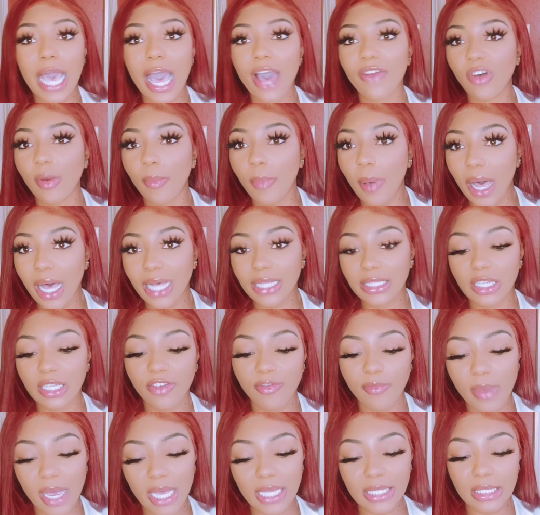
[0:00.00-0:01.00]
have a
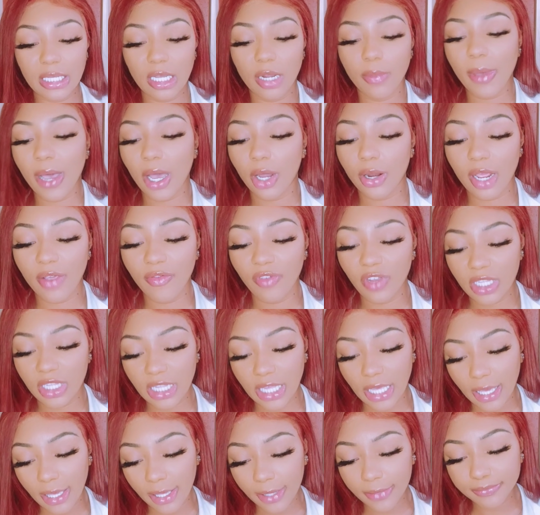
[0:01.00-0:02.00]
positive mindset about
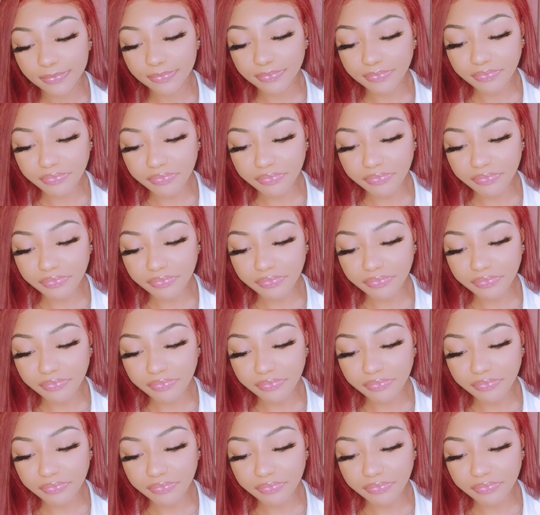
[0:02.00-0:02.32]
everything.